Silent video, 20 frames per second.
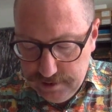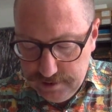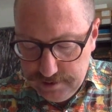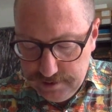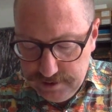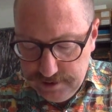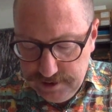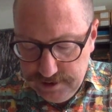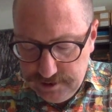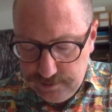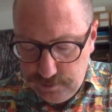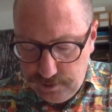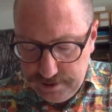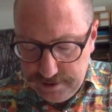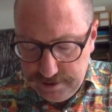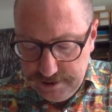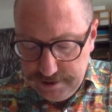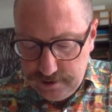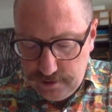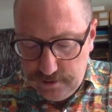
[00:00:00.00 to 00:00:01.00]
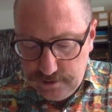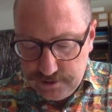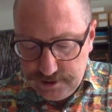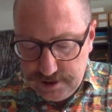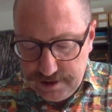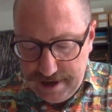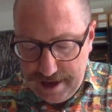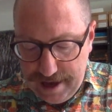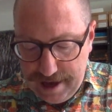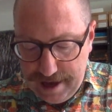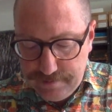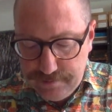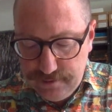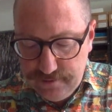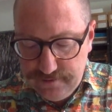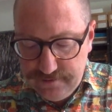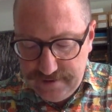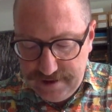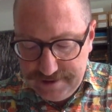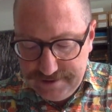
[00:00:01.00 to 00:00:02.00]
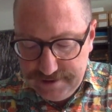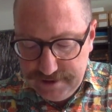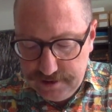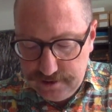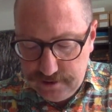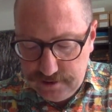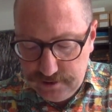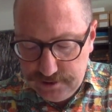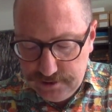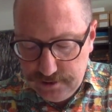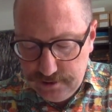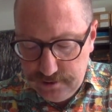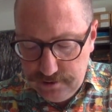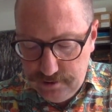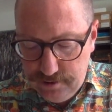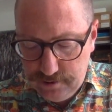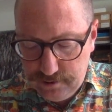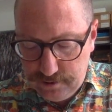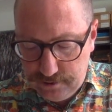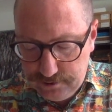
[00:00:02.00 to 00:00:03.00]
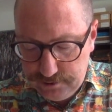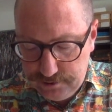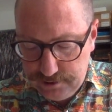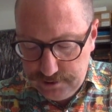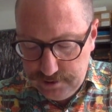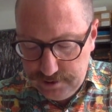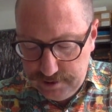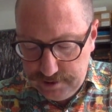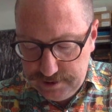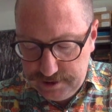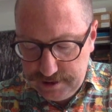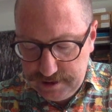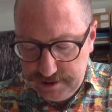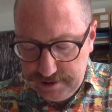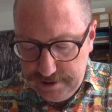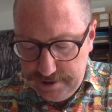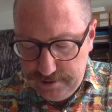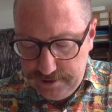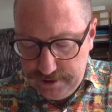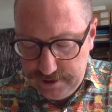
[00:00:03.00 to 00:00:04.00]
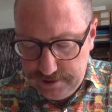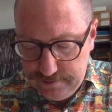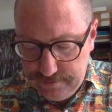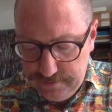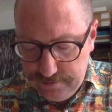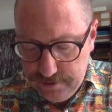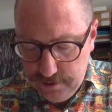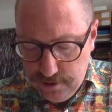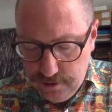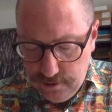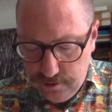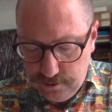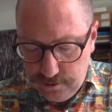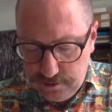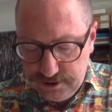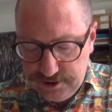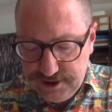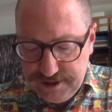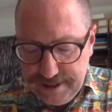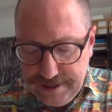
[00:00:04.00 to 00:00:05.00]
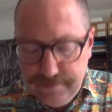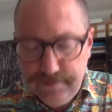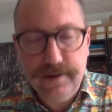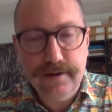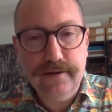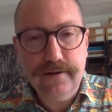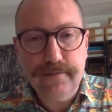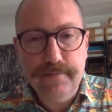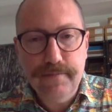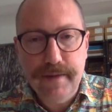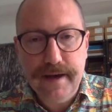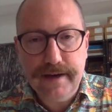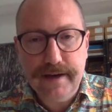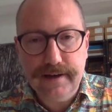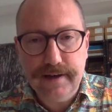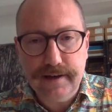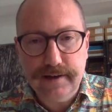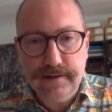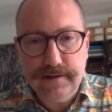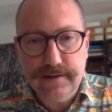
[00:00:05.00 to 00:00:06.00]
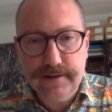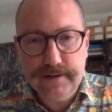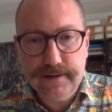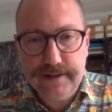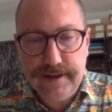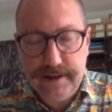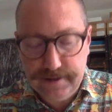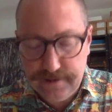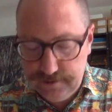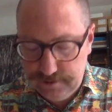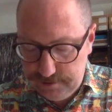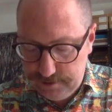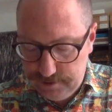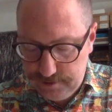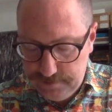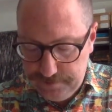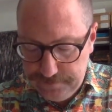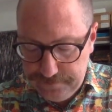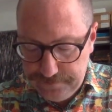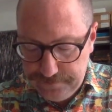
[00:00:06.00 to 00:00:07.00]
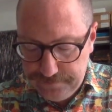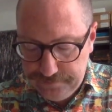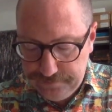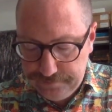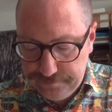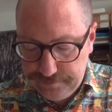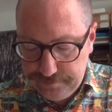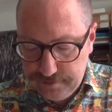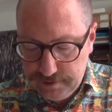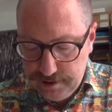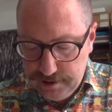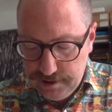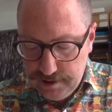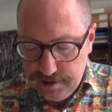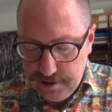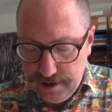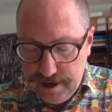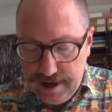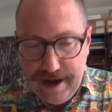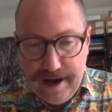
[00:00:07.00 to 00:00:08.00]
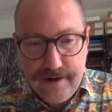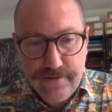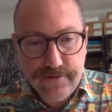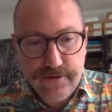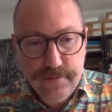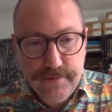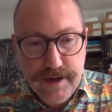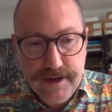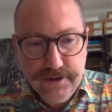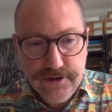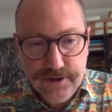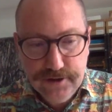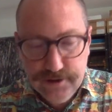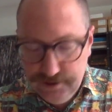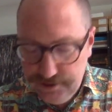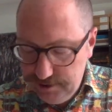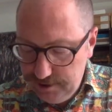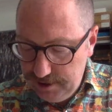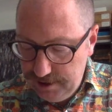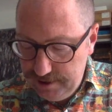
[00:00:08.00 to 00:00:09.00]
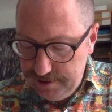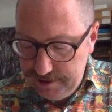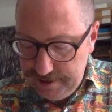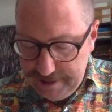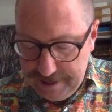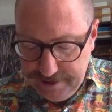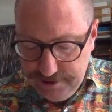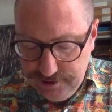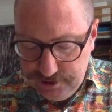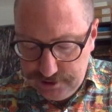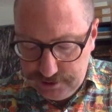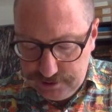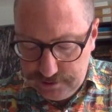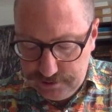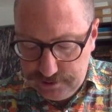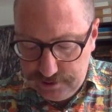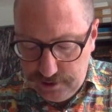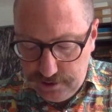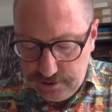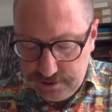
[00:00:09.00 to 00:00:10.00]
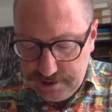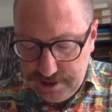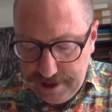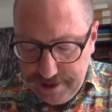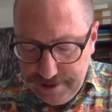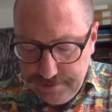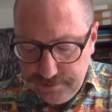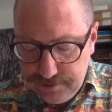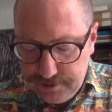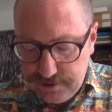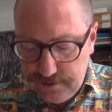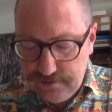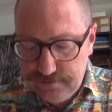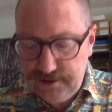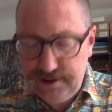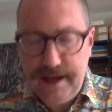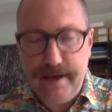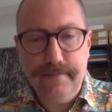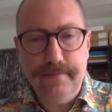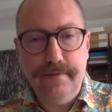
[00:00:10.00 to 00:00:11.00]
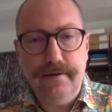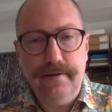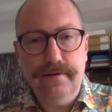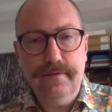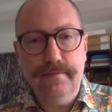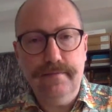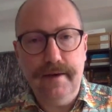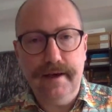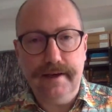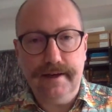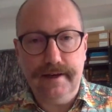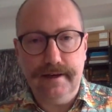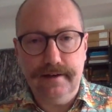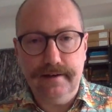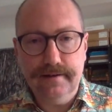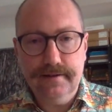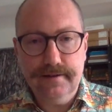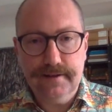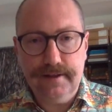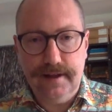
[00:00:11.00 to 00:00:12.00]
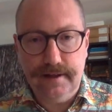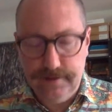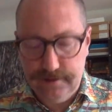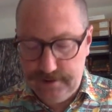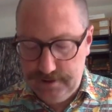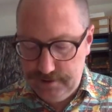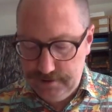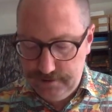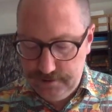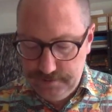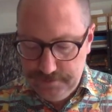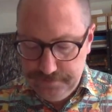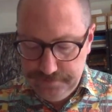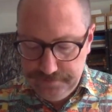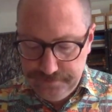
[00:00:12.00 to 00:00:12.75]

This is what he calls an apophantikos logos, a declarative or statement-making sentence. Affirmations and negations are types of statement-making sentences.